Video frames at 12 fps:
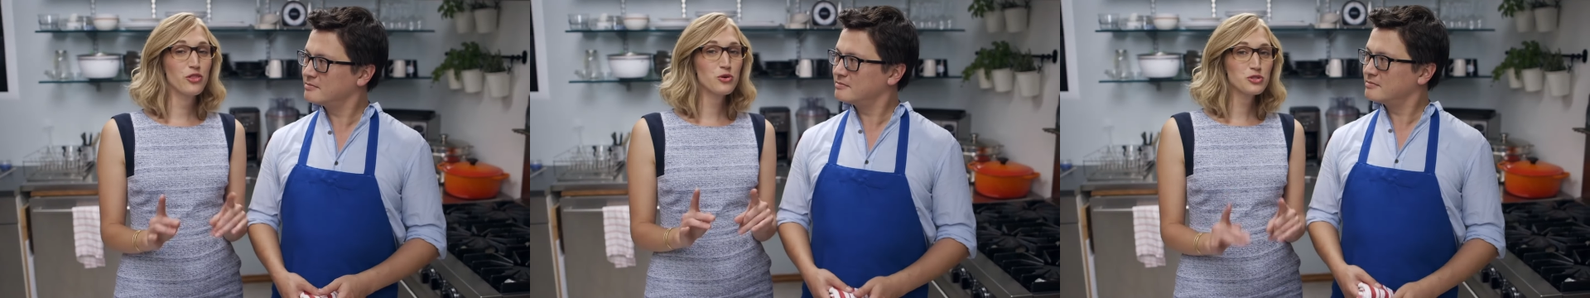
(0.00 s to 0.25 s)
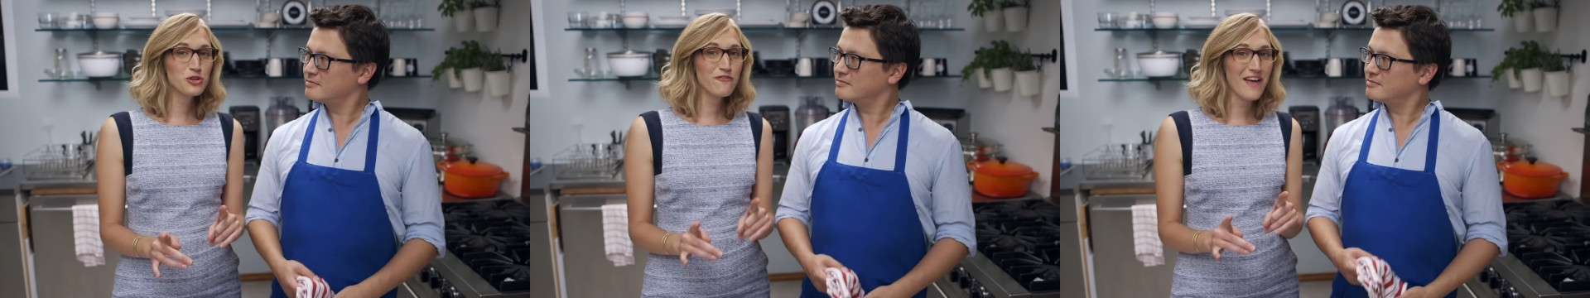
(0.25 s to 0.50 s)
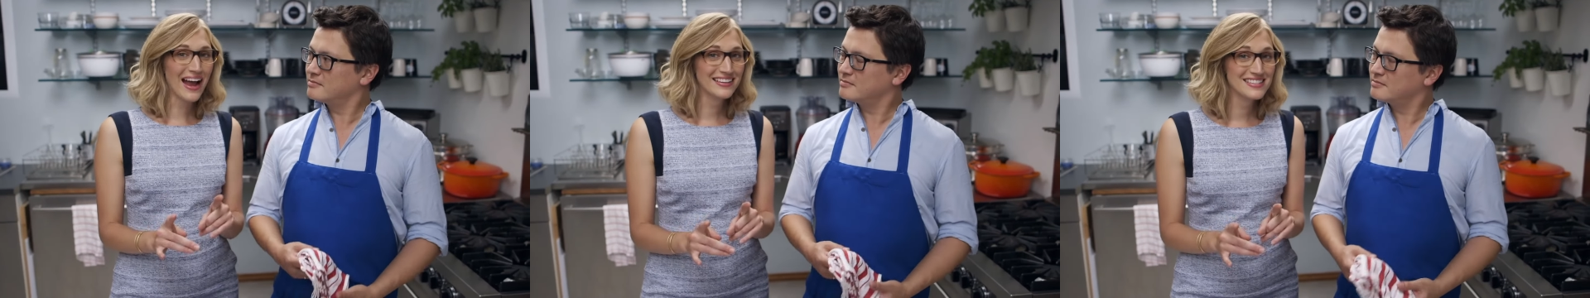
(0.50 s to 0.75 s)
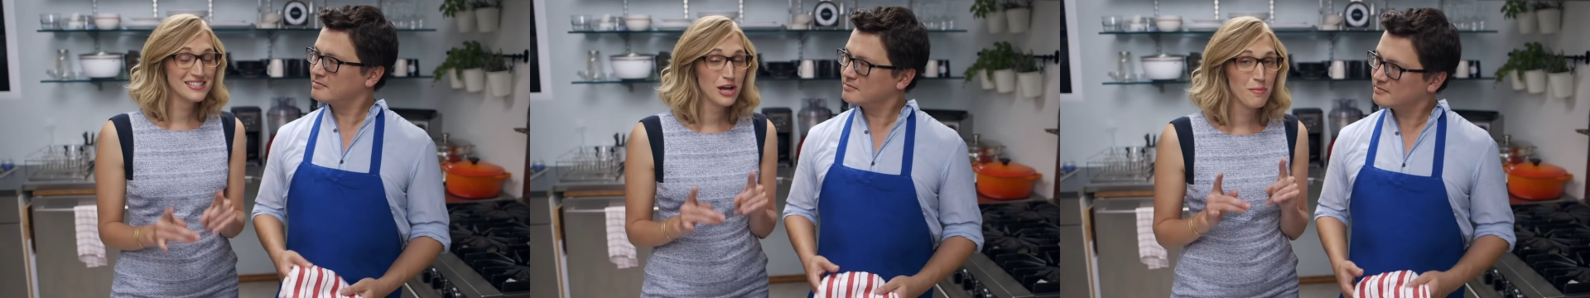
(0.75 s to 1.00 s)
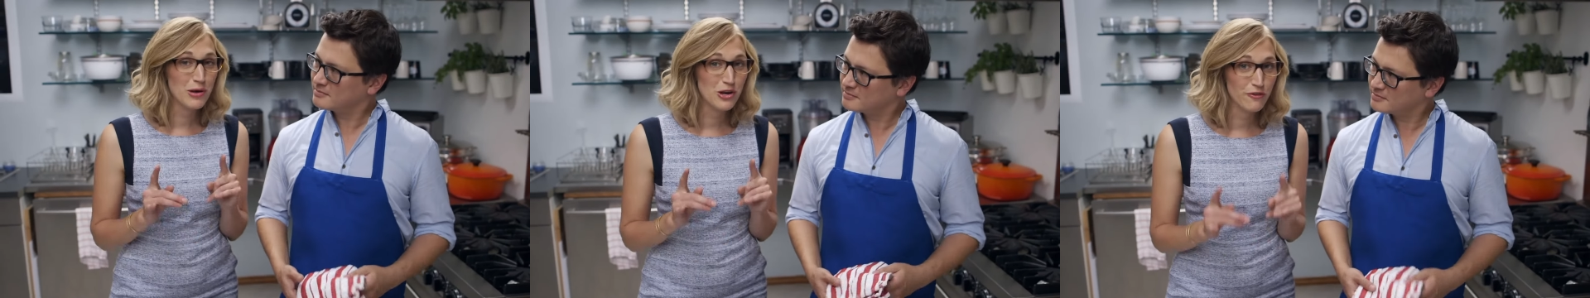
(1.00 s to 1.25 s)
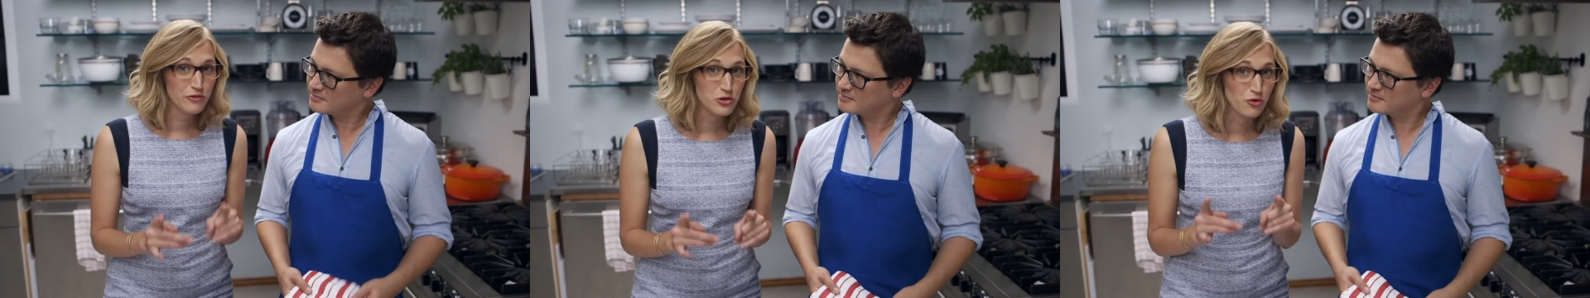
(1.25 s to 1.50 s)
Speaker 1: those surfactants come in a
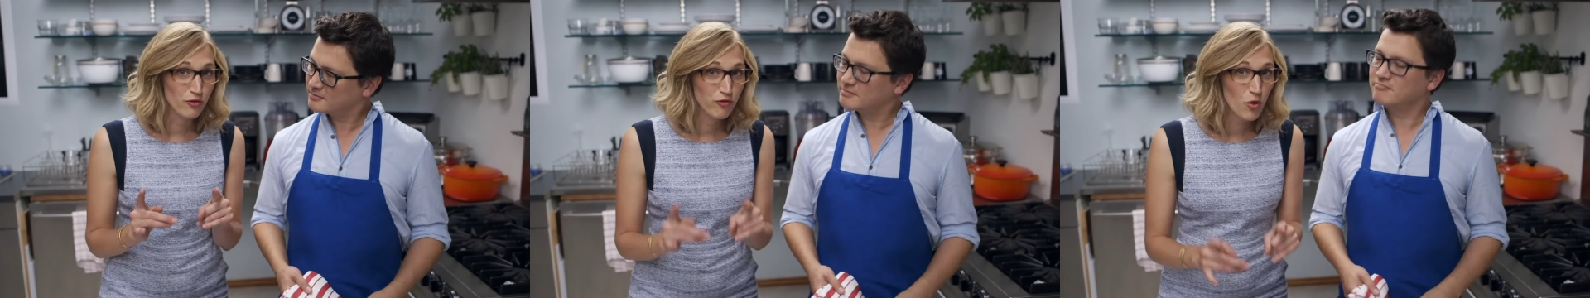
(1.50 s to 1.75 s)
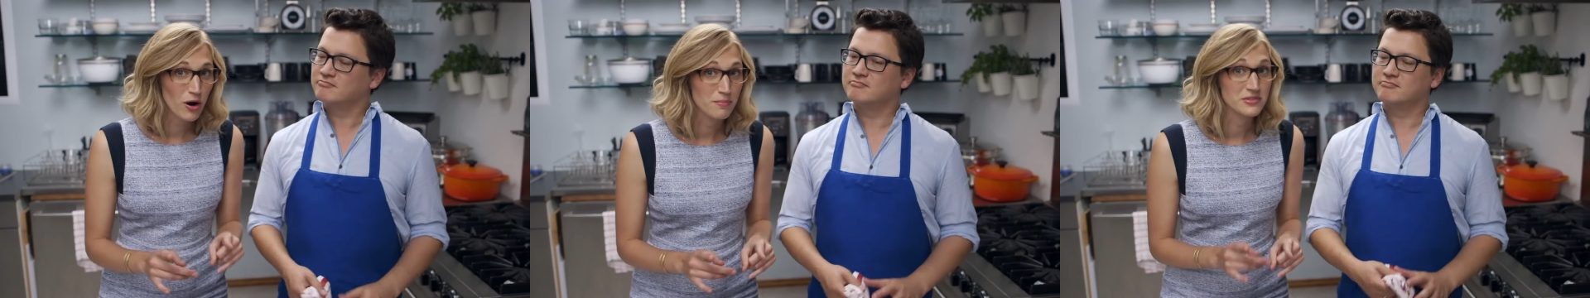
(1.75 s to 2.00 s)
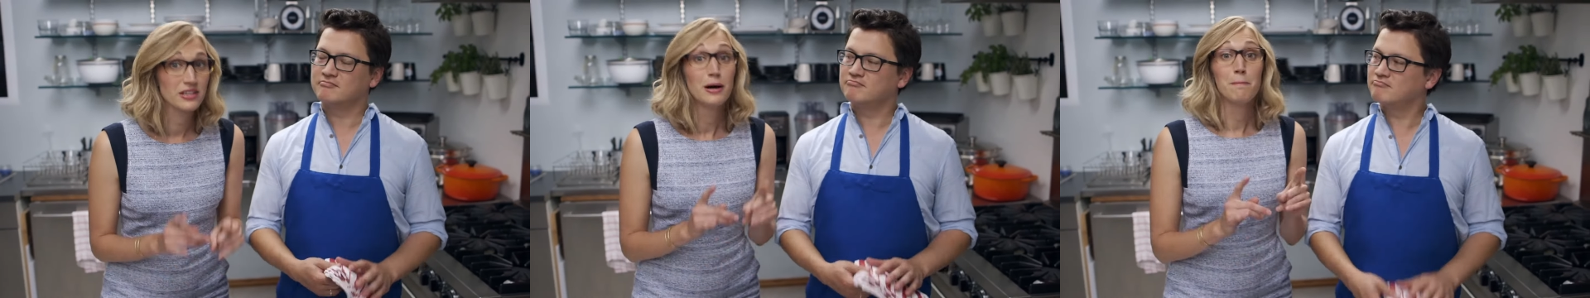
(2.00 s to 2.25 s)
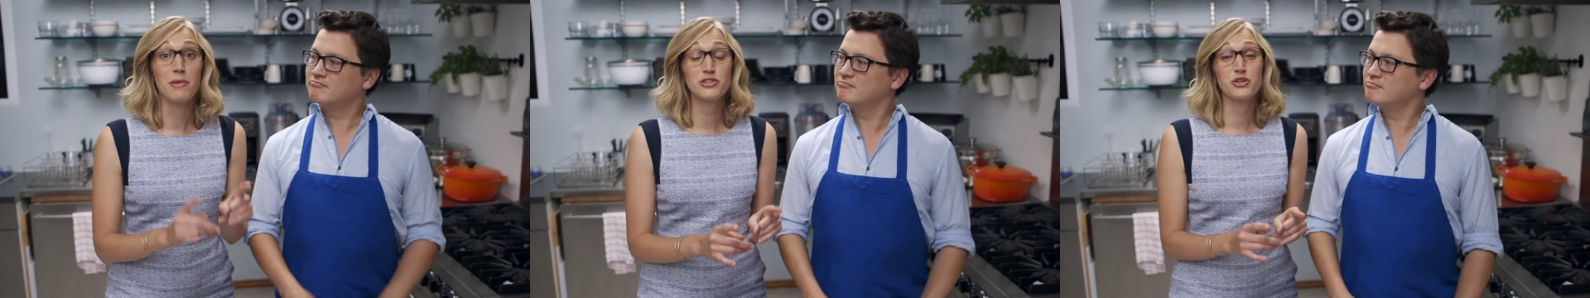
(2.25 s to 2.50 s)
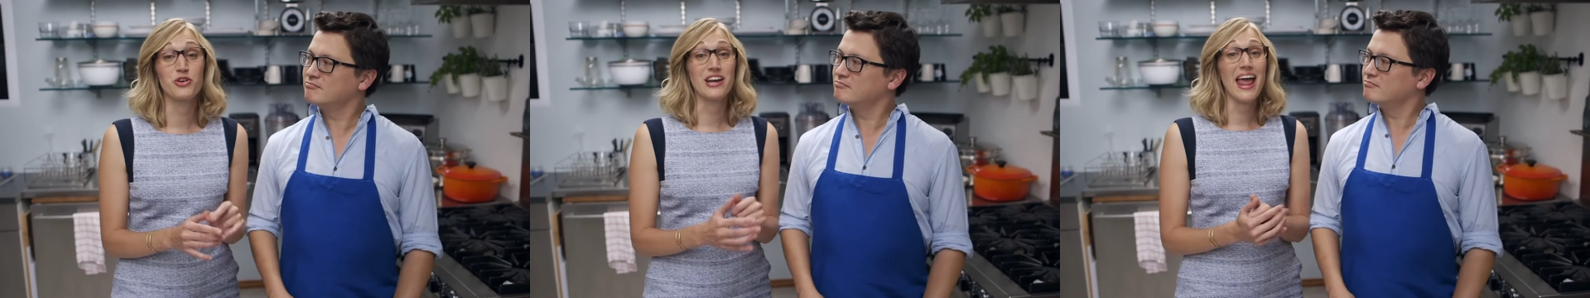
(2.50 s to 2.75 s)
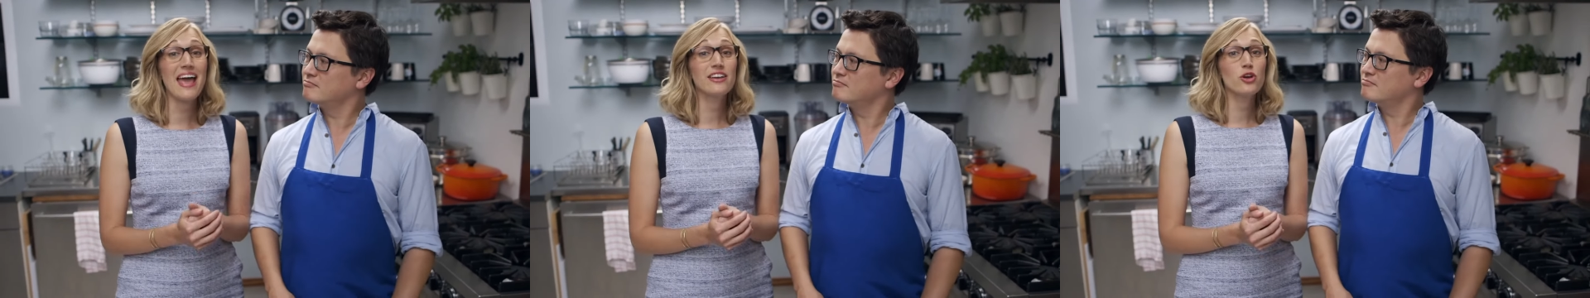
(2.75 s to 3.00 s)
few forms. Mustard and
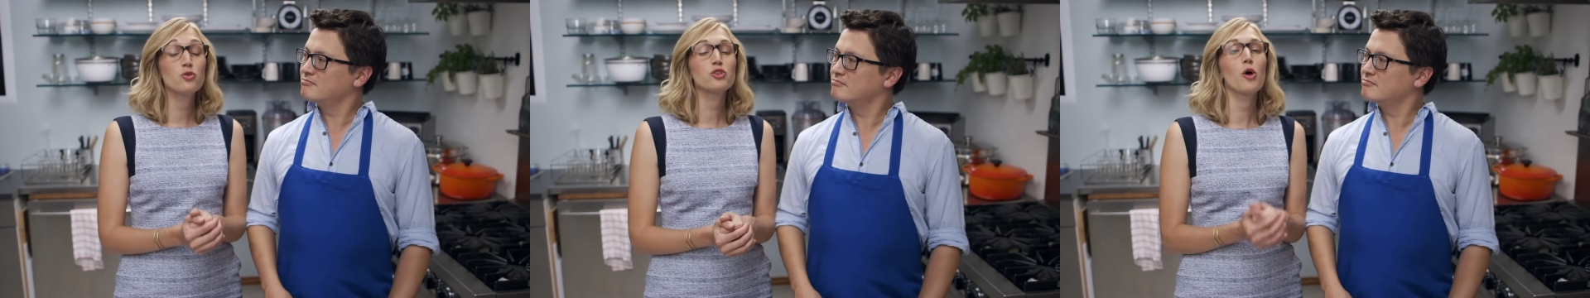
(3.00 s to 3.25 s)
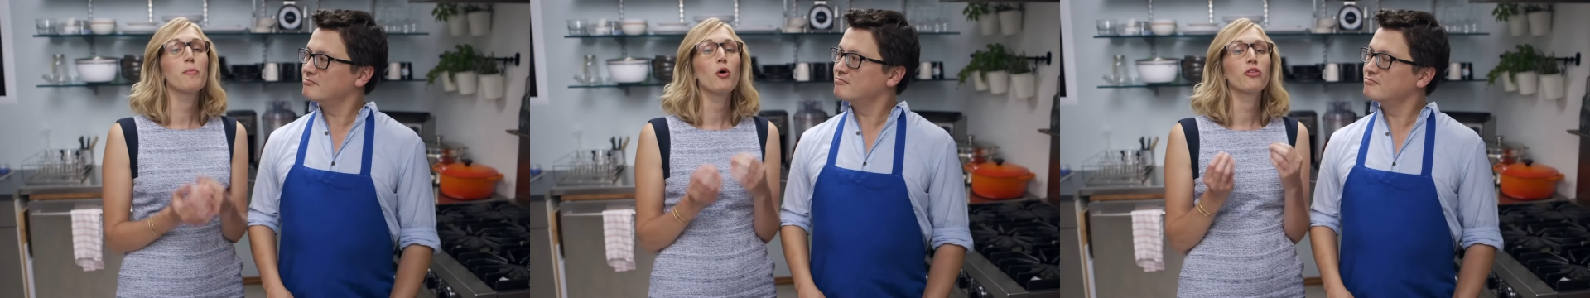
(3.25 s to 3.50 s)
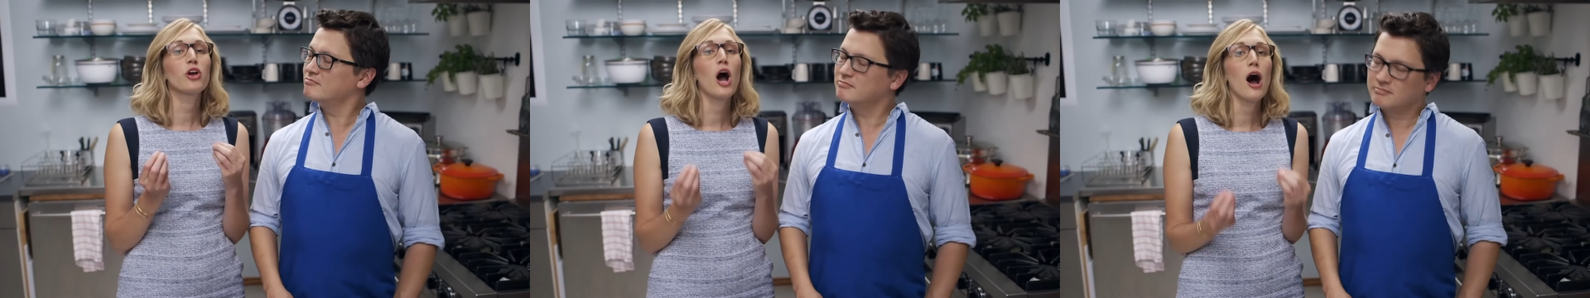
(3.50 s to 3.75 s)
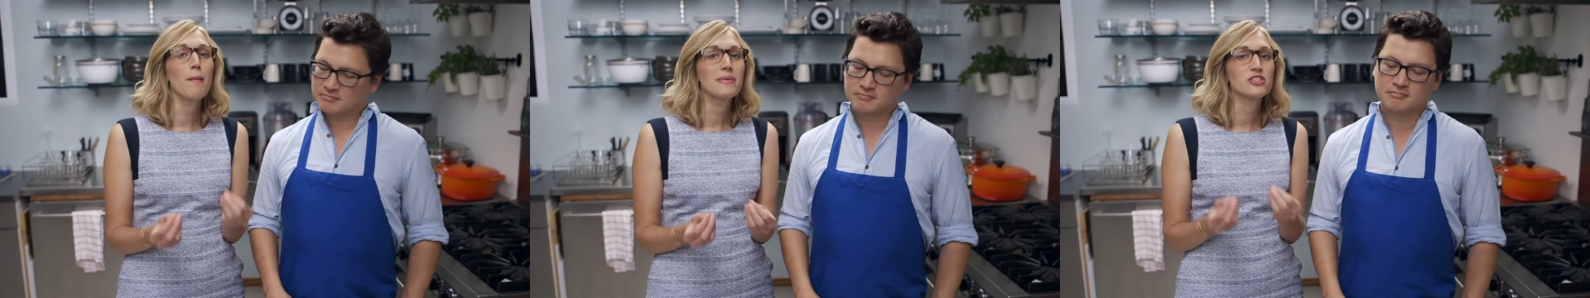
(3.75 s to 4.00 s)
egg yolks are both common